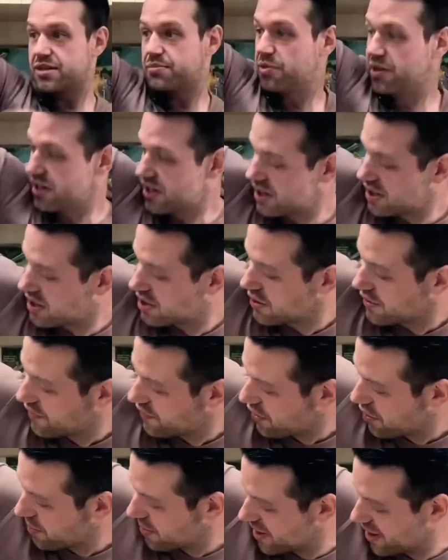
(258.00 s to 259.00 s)
pieces so
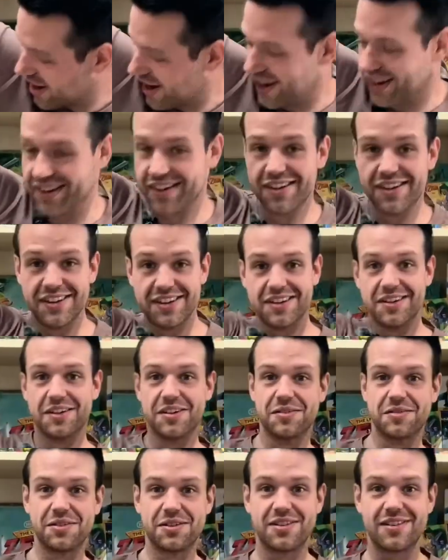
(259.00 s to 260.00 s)
far we got.
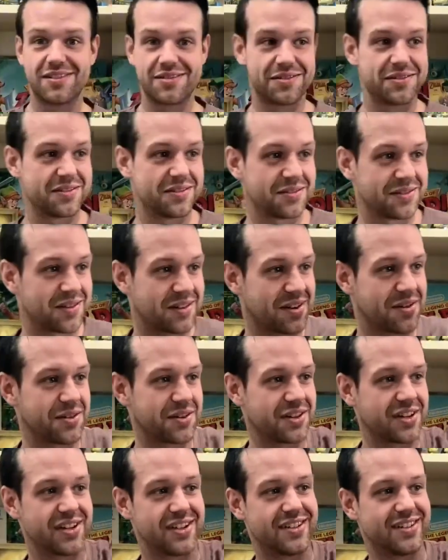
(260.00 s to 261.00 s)
We're going
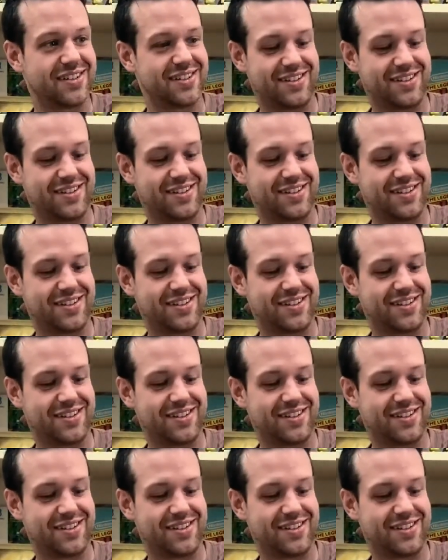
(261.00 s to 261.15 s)
good.